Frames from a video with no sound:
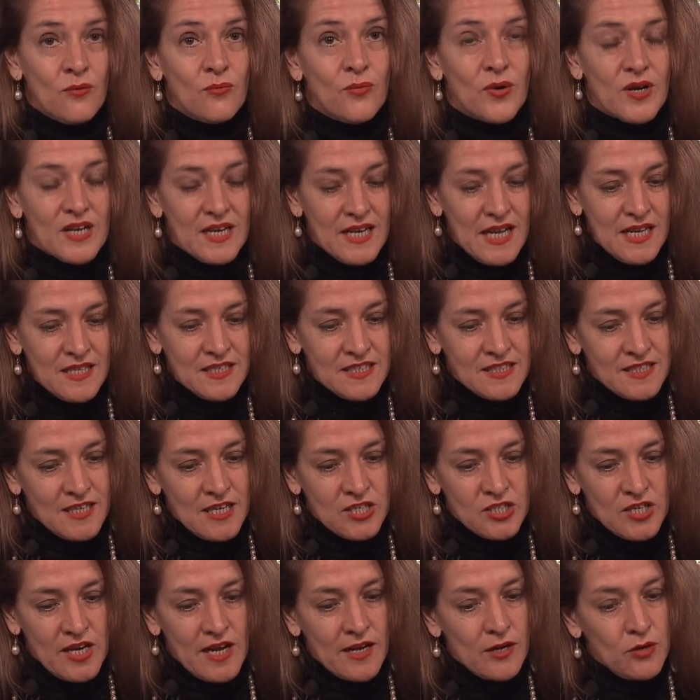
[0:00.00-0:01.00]
What lends
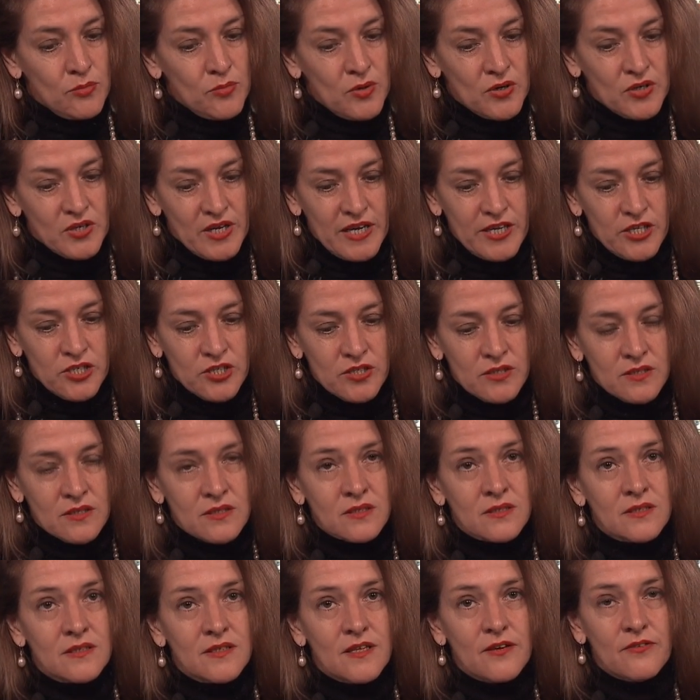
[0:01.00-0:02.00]
such
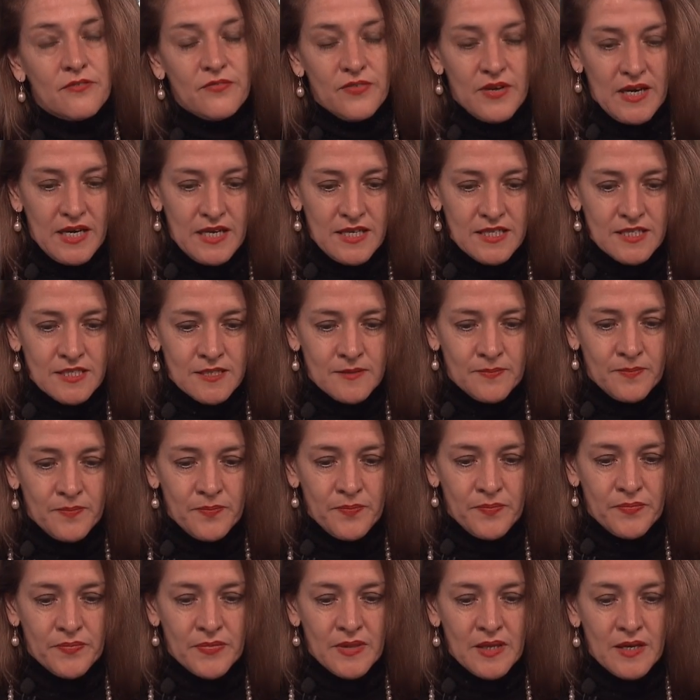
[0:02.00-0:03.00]
agglomerations their face?
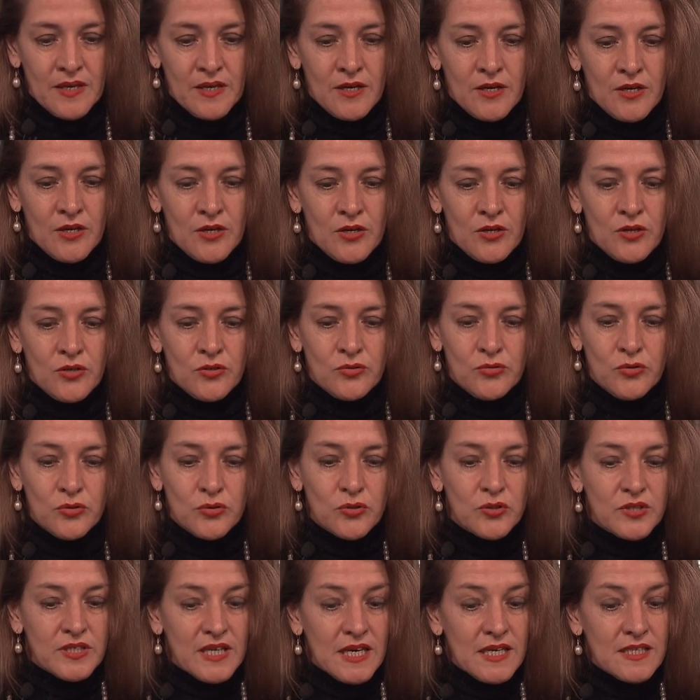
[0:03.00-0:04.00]
Do
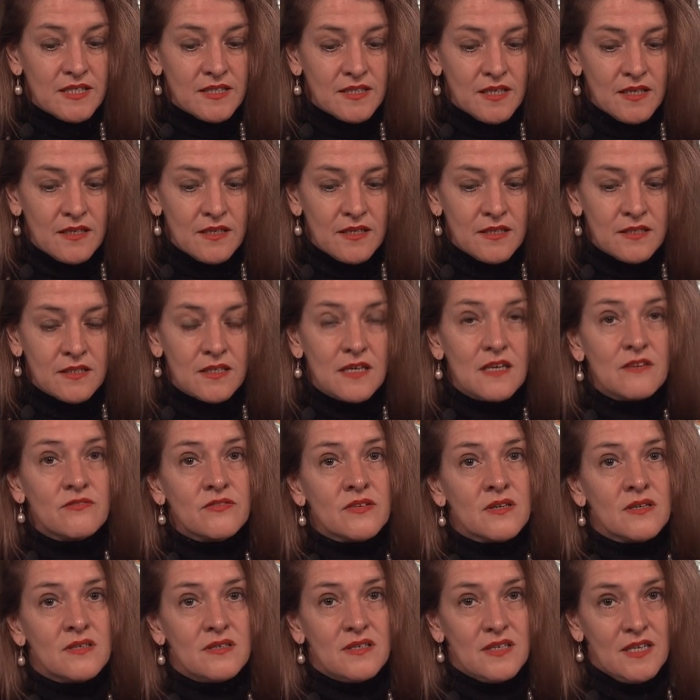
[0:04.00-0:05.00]
today's cities
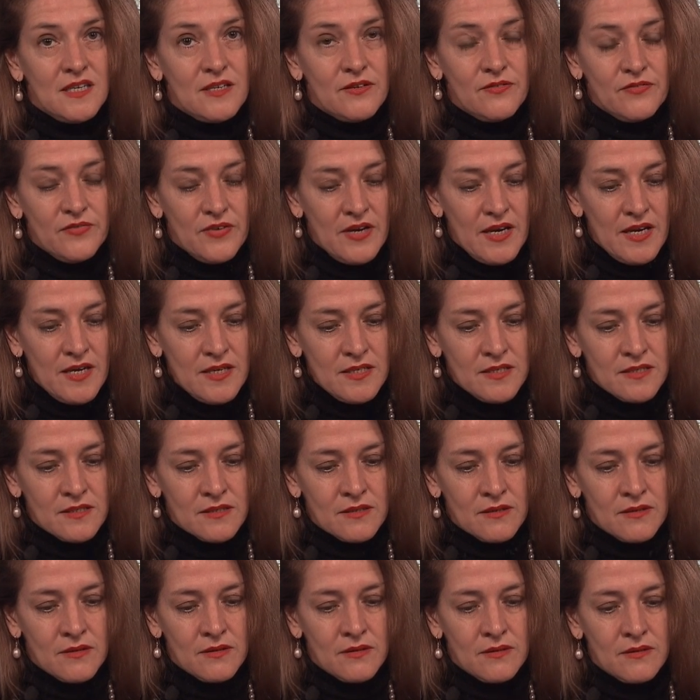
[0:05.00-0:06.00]
even need a
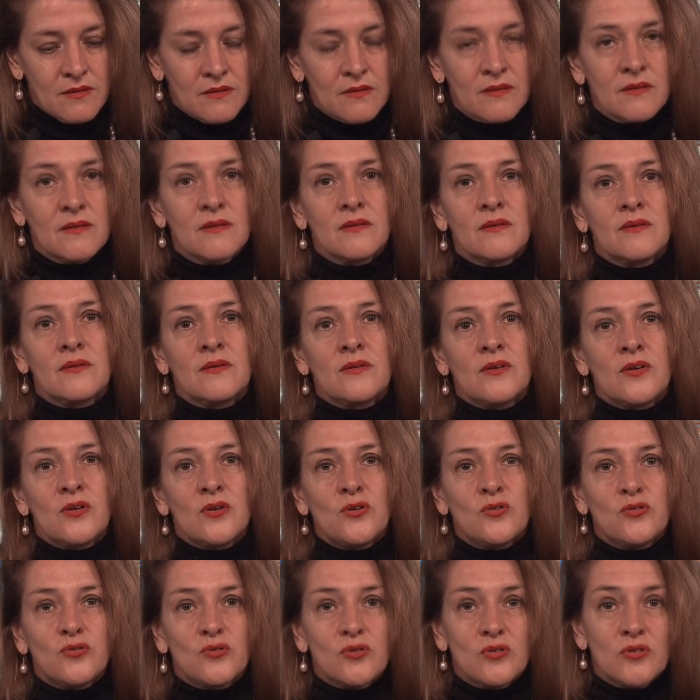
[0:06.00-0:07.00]
face?
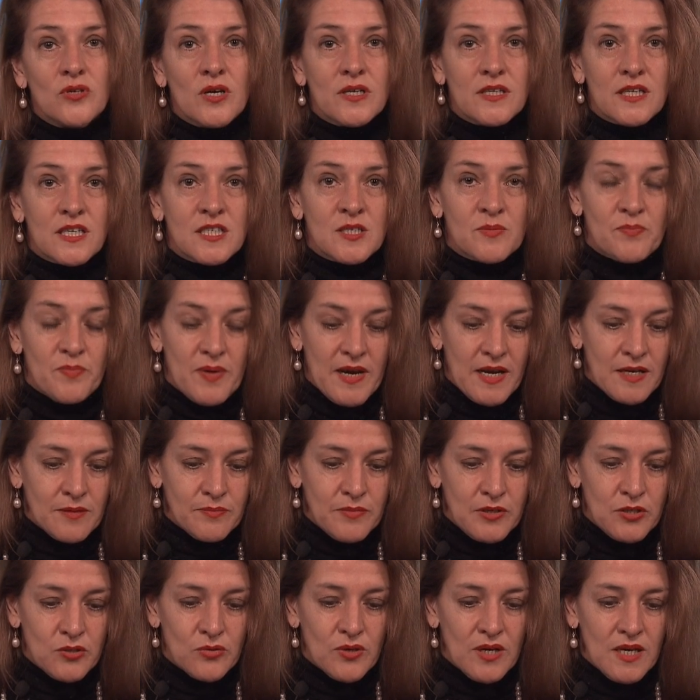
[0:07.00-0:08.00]
Do not expect
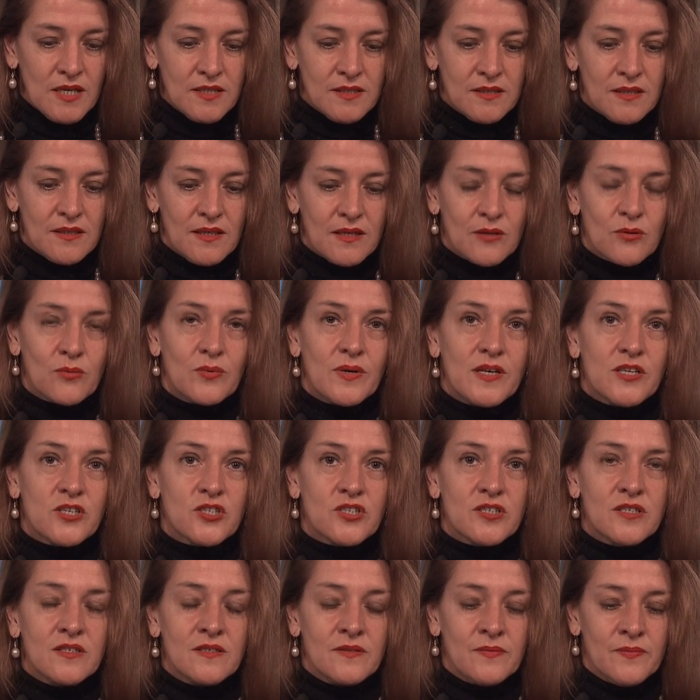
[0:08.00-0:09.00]
me to answer that
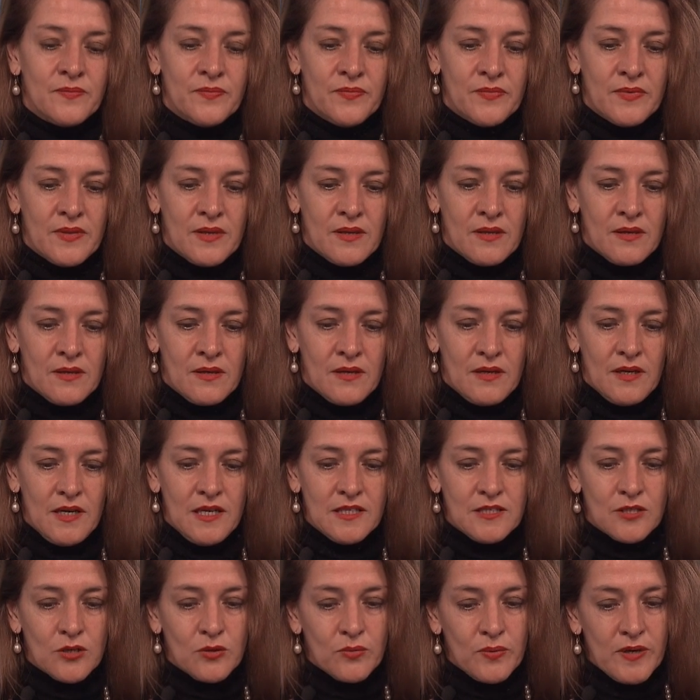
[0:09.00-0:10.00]
question.
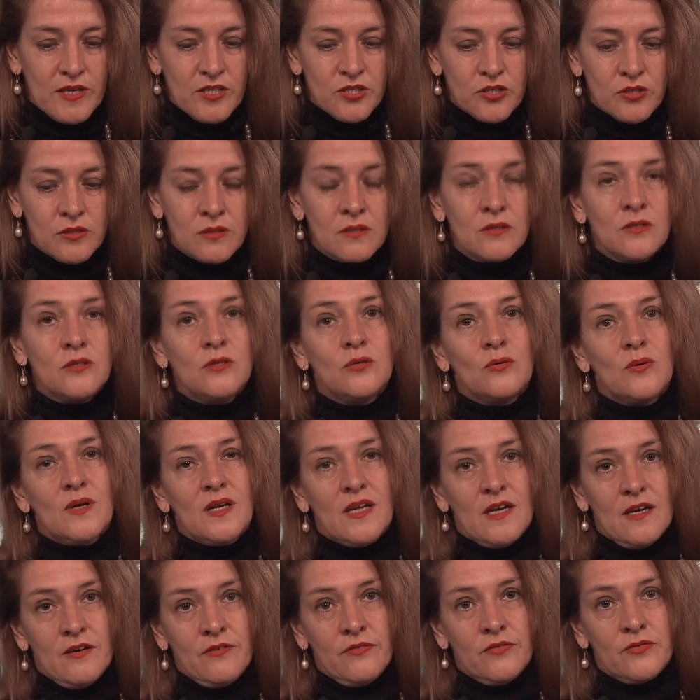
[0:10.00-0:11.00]
It's a question you will
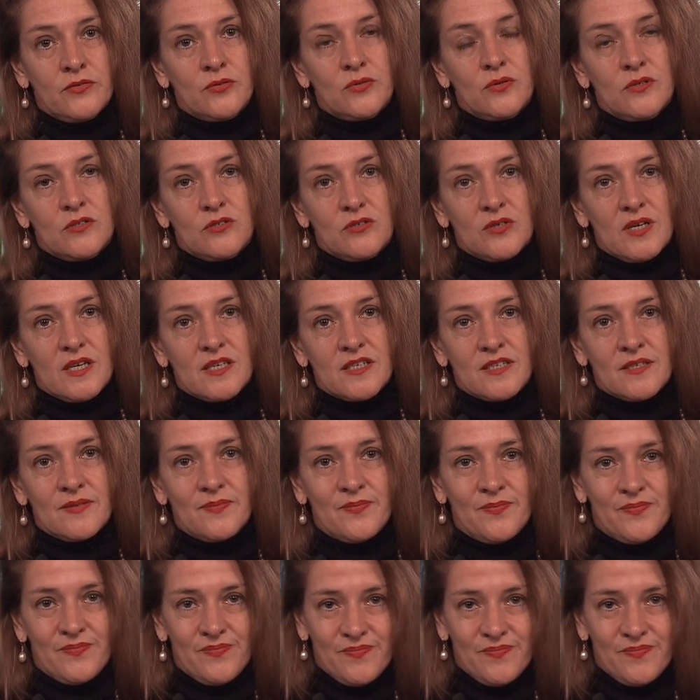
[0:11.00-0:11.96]
have to address.